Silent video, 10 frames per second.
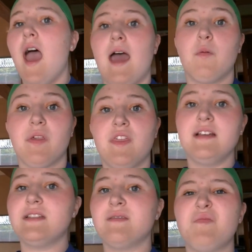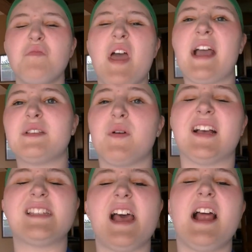And with this,
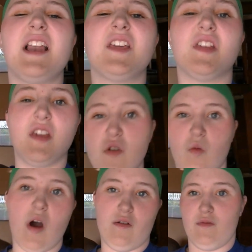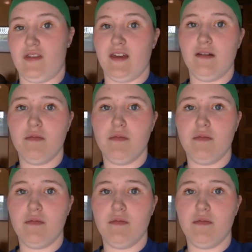express anything you want with it.